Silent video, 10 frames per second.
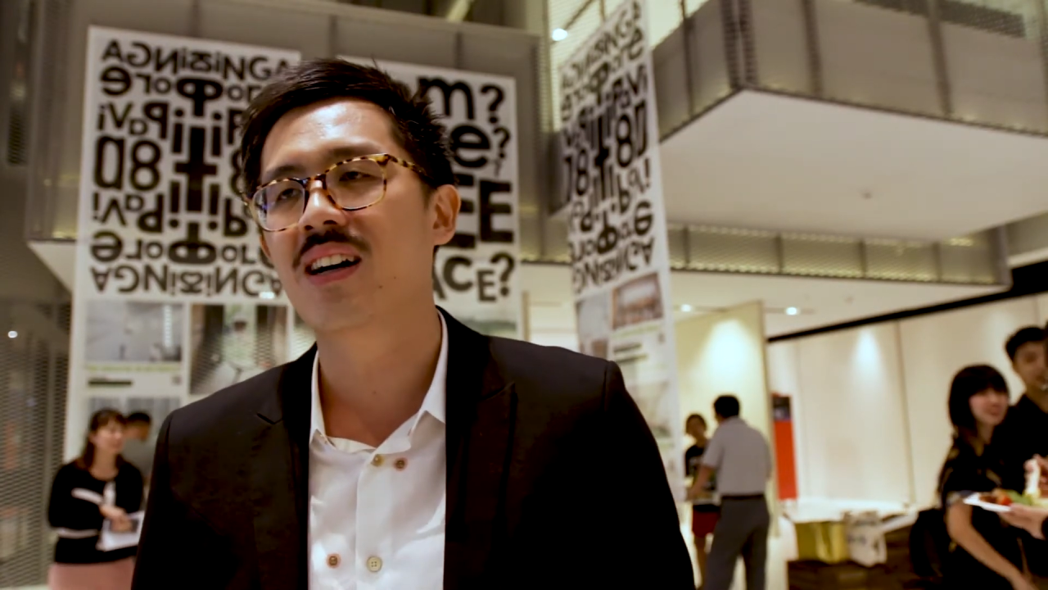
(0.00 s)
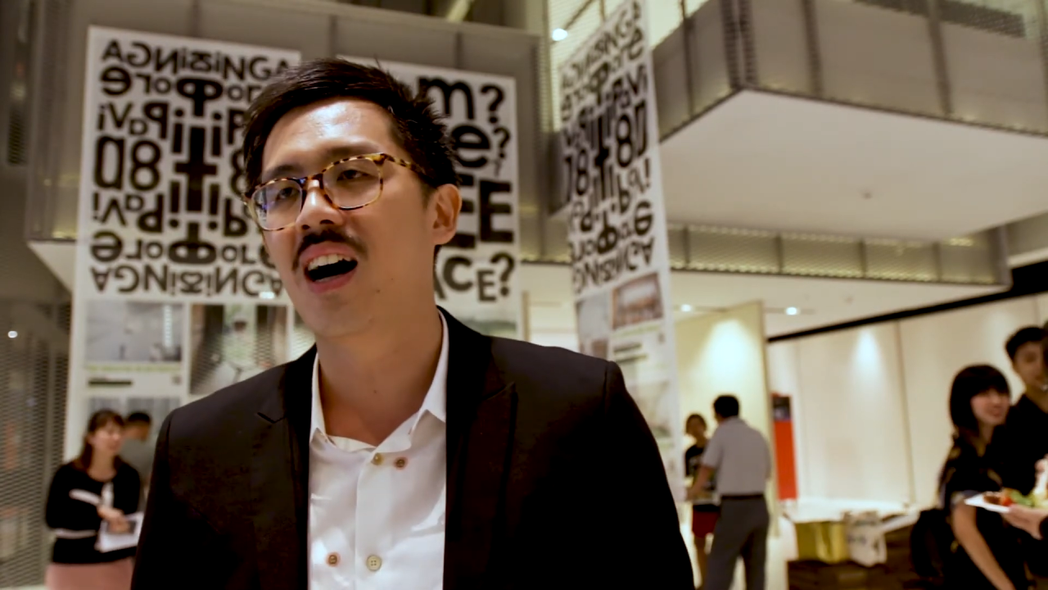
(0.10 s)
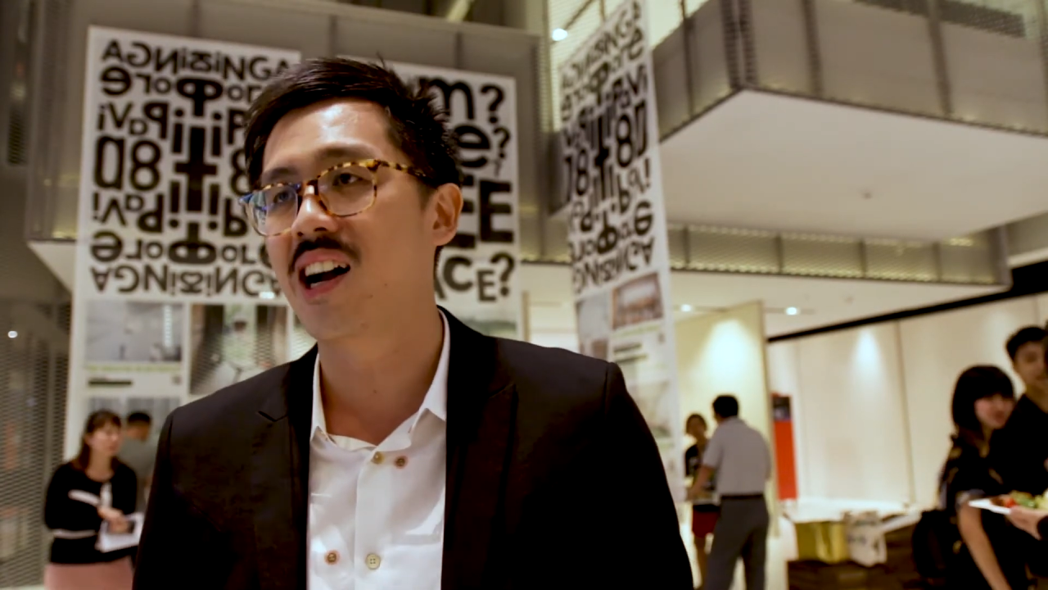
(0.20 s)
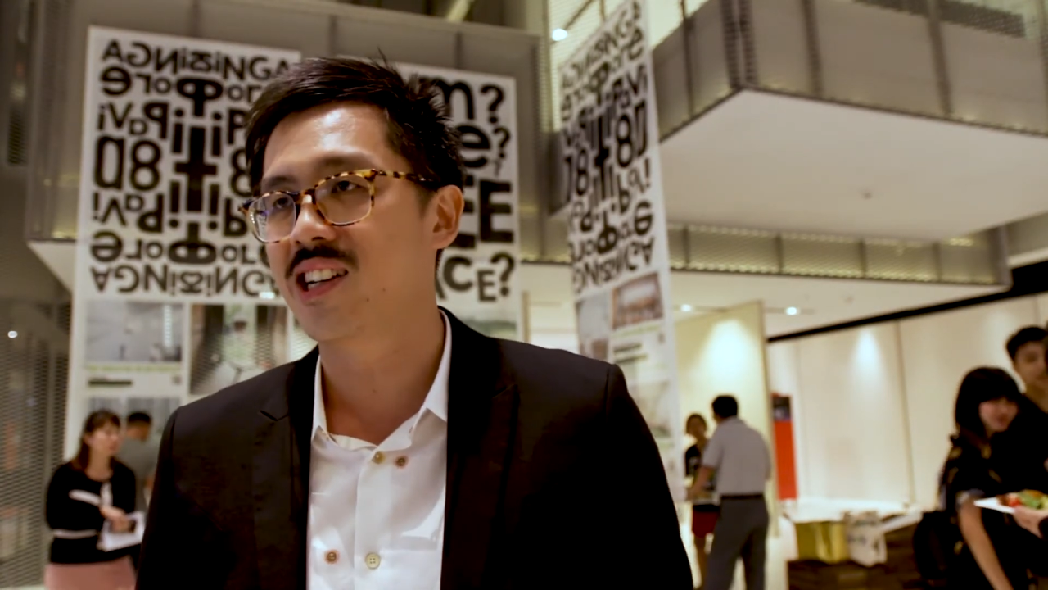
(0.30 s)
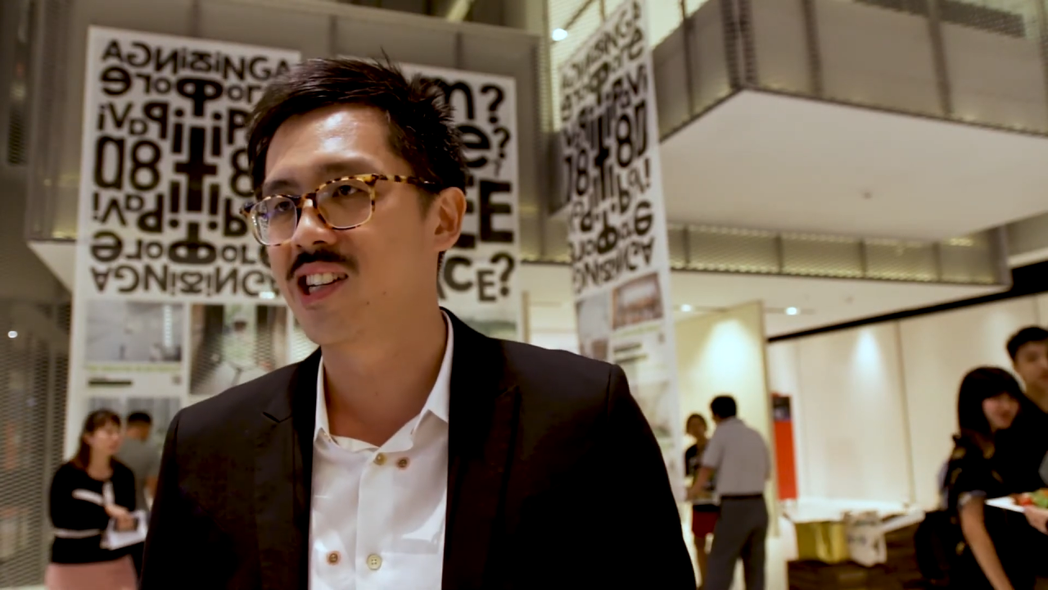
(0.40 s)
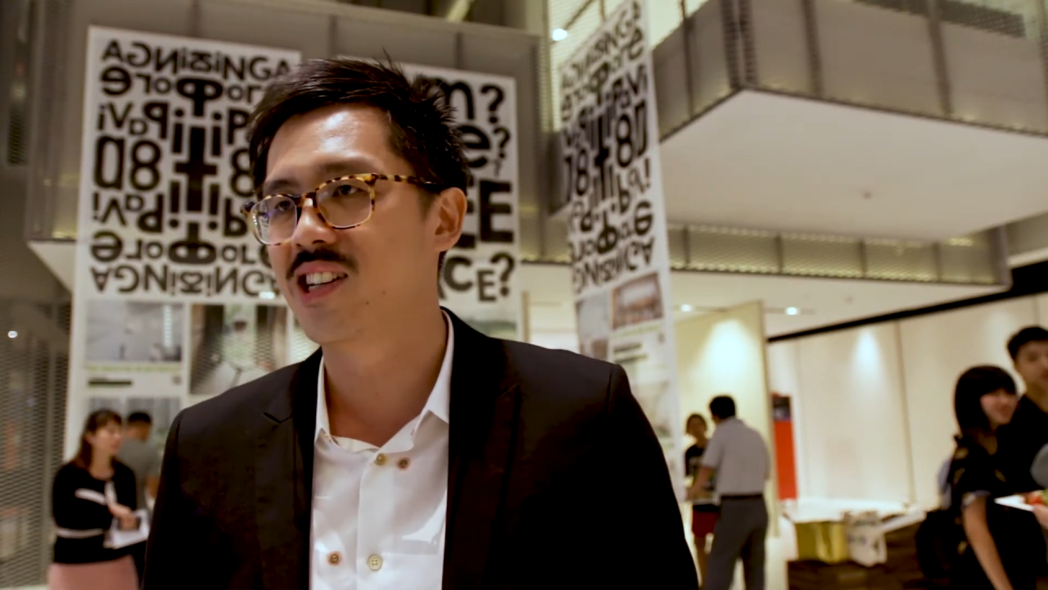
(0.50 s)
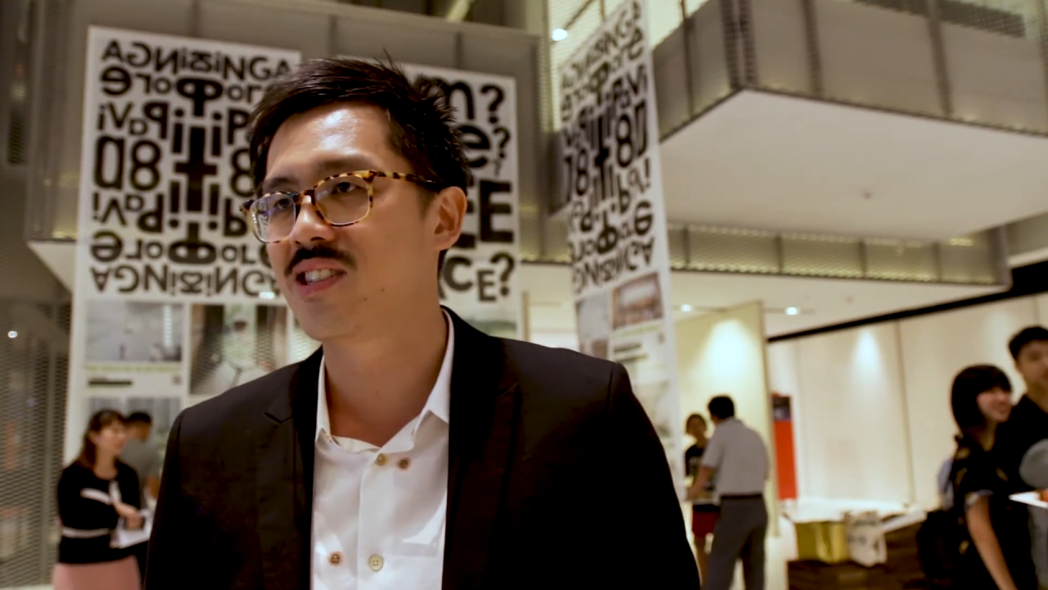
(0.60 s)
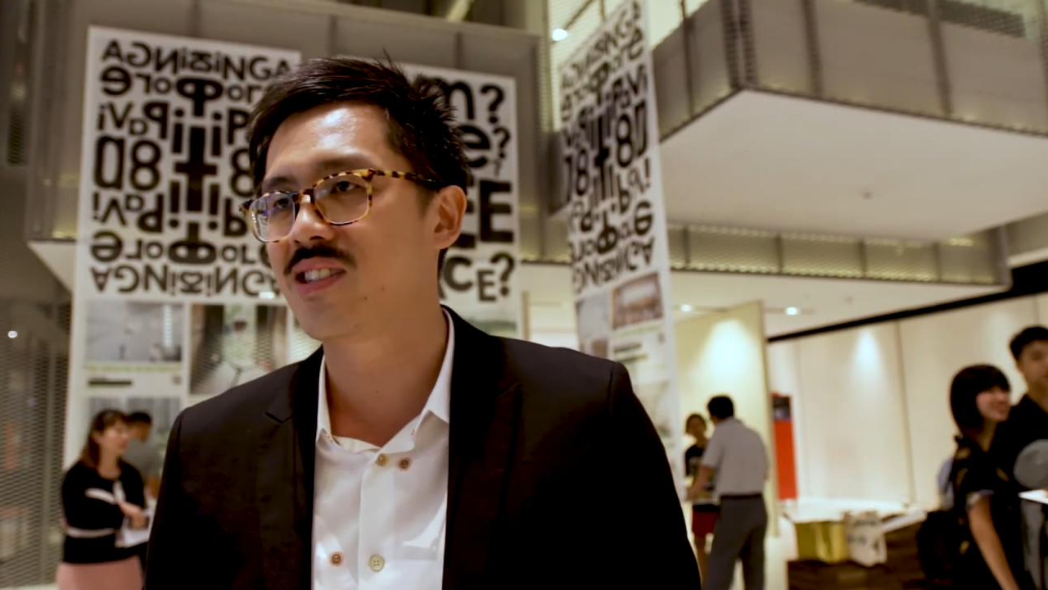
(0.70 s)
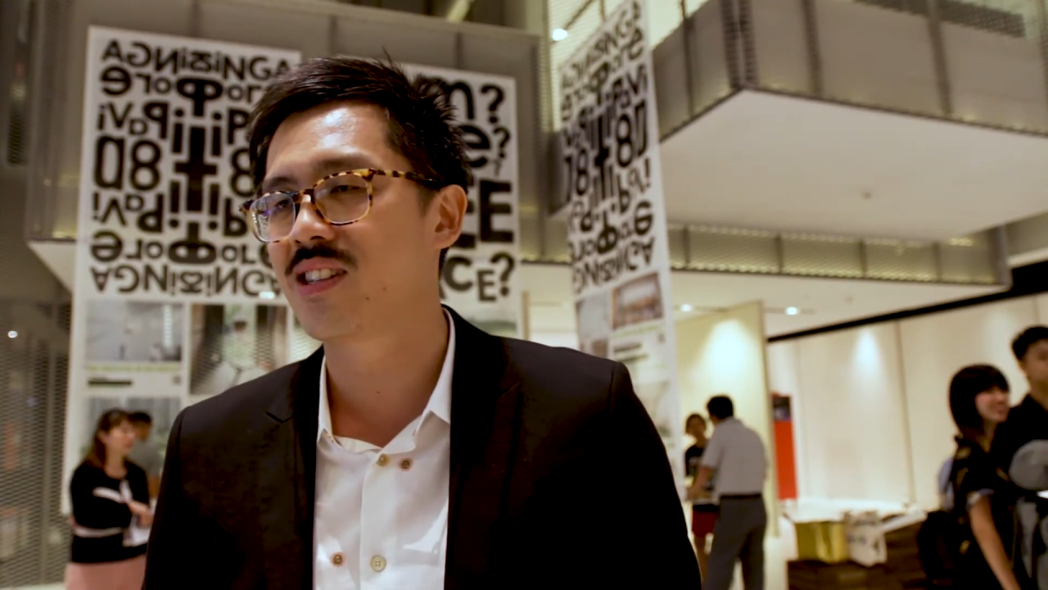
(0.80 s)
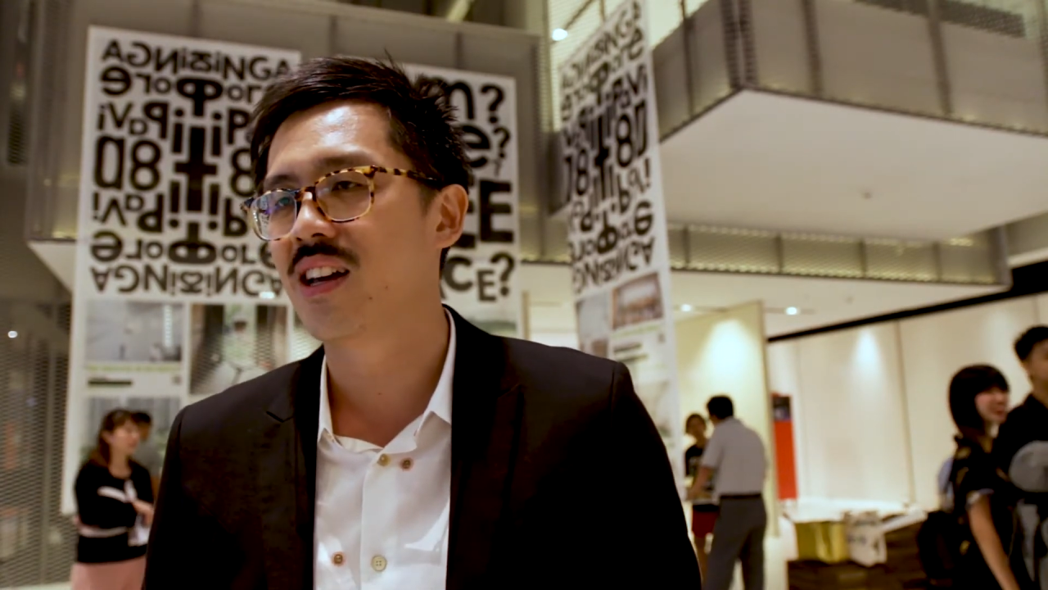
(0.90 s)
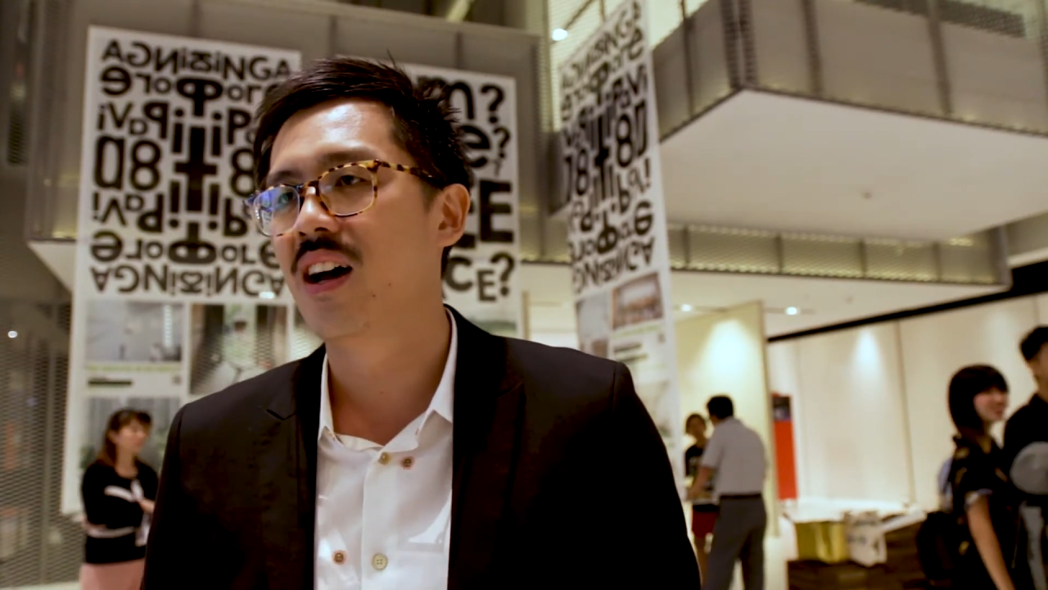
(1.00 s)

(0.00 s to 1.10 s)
artists